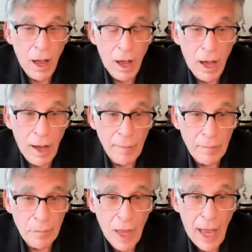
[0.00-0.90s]

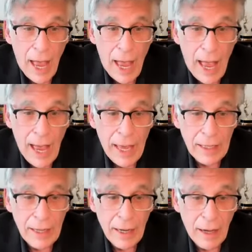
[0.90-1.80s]
um,
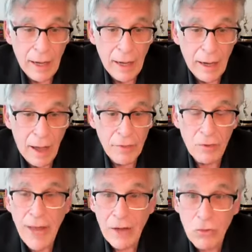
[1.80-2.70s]
and uh,
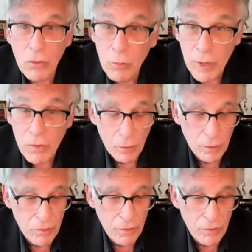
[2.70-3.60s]
other natural
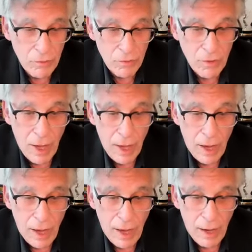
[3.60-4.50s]
resources,
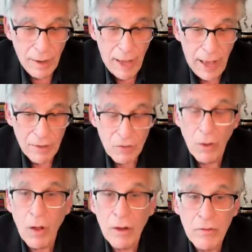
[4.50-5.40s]
uh, as
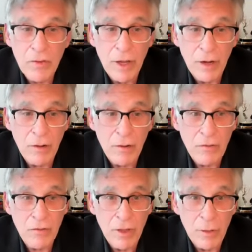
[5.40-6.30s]
long as
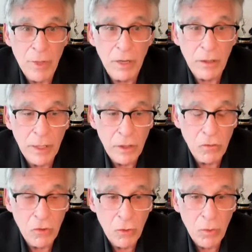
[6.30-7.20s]
there's the ability
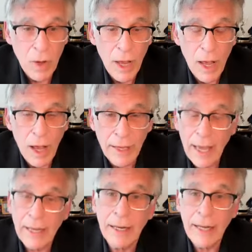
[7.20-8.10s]
to
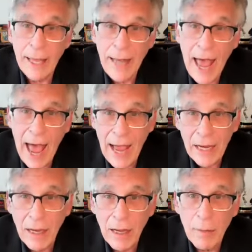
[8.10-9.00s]
get in and
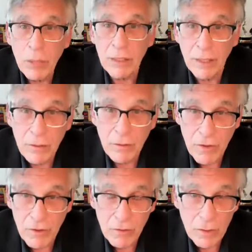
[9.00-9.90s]
hack political
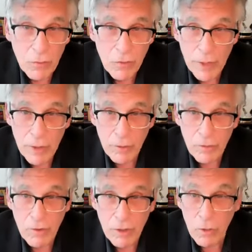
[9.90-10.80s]
systems, whether
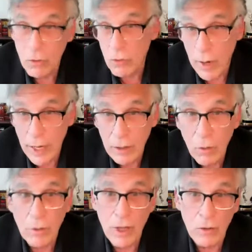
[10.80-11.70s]
it's in Ukraine
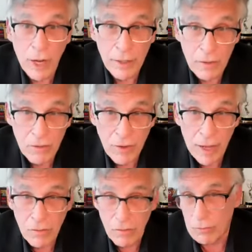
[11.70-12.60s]
or the United
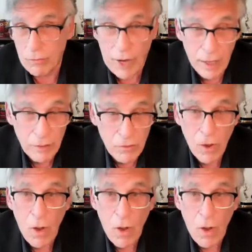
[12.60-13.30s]
States or France